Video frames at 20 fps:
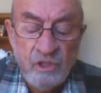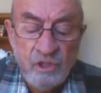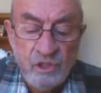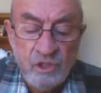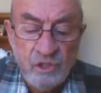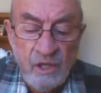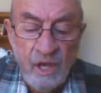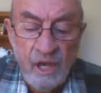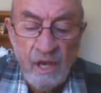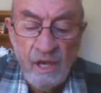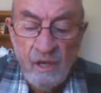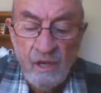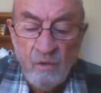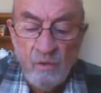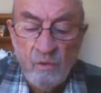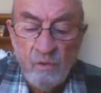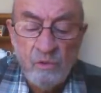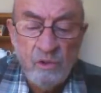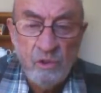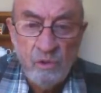say
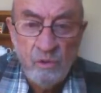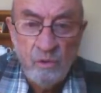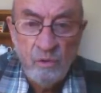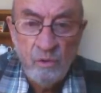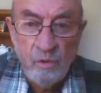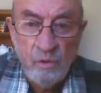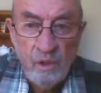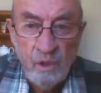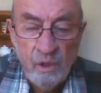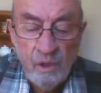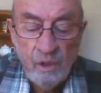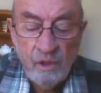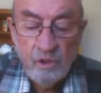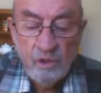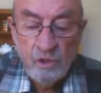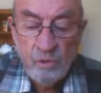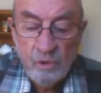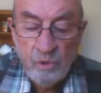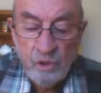or do to